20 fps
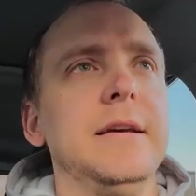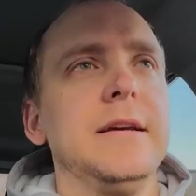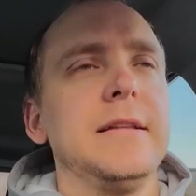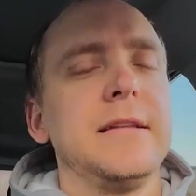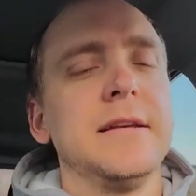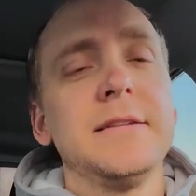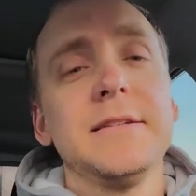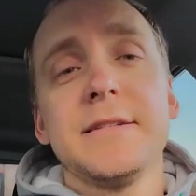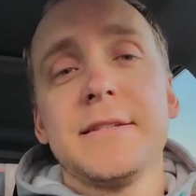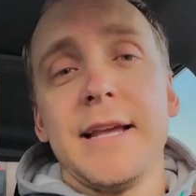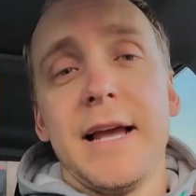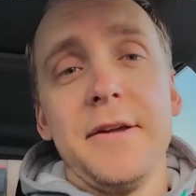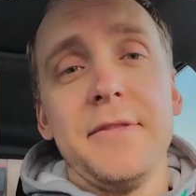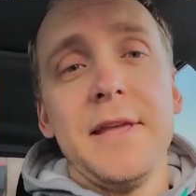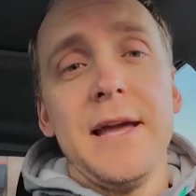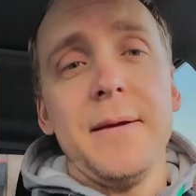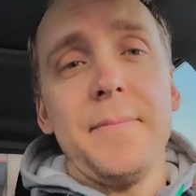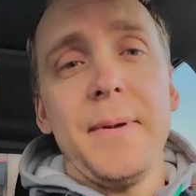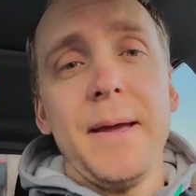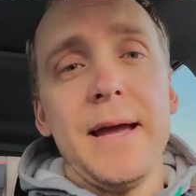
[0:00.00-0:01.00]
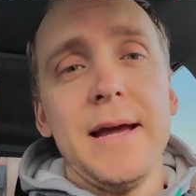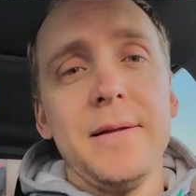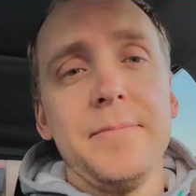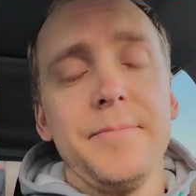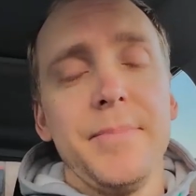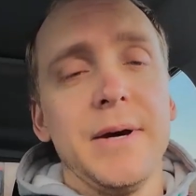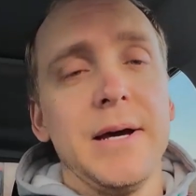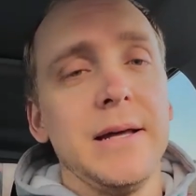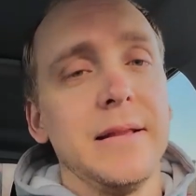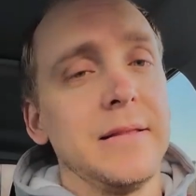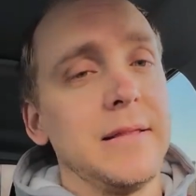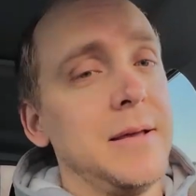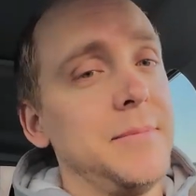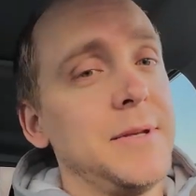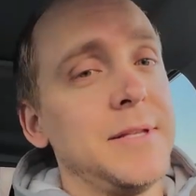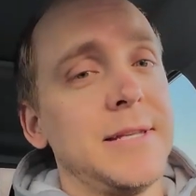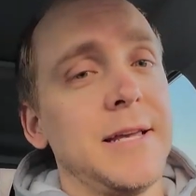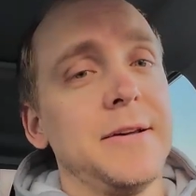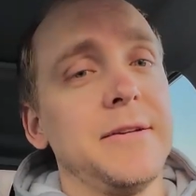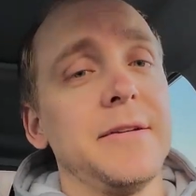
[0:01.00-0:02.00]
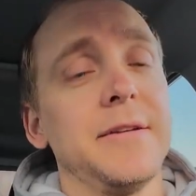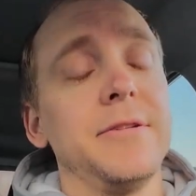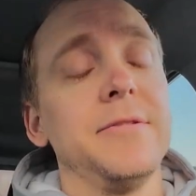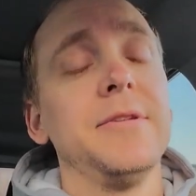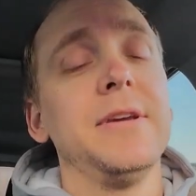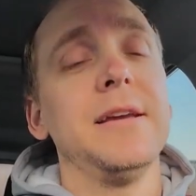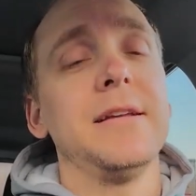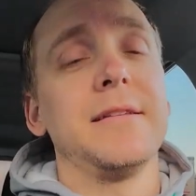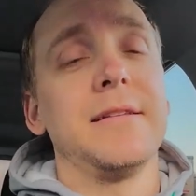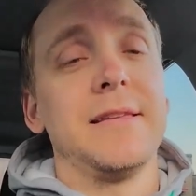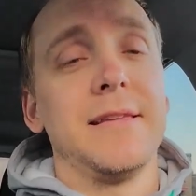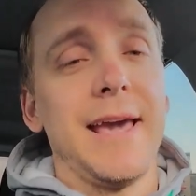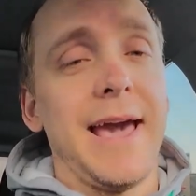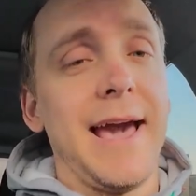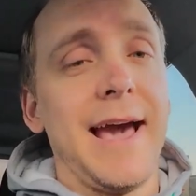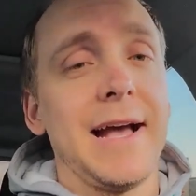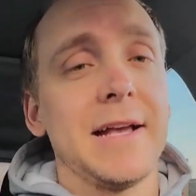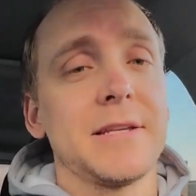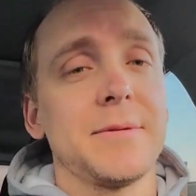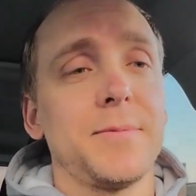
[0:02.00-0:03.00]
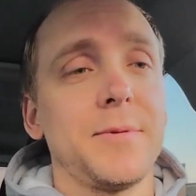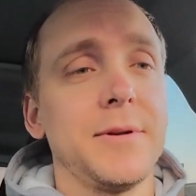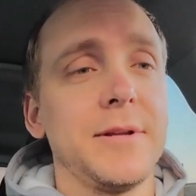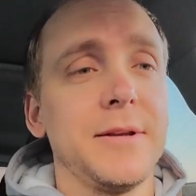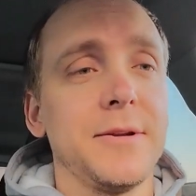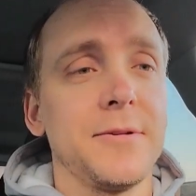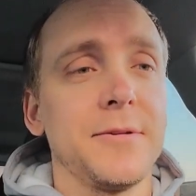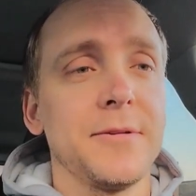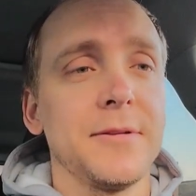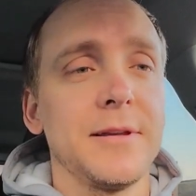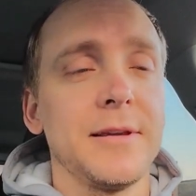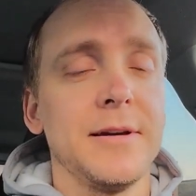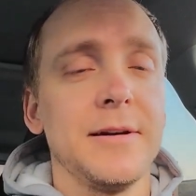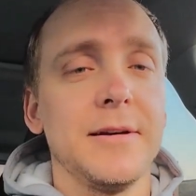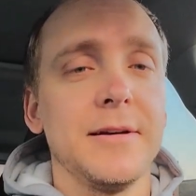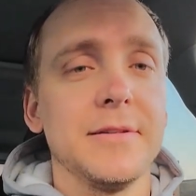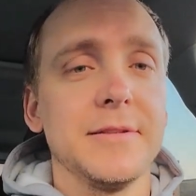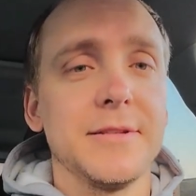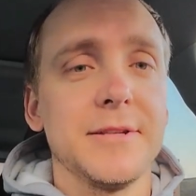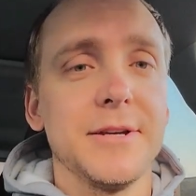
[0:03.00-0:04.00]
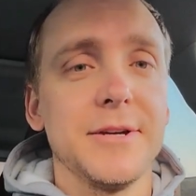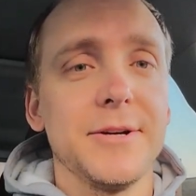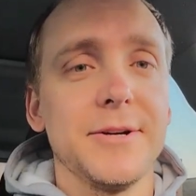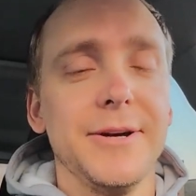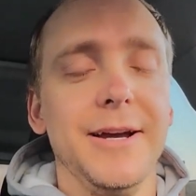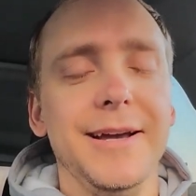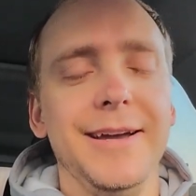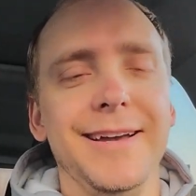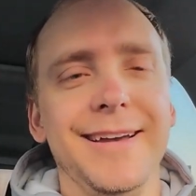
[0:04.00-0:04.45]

Doesn't sound that bad, but let me tell you, you get gas pretty early on. So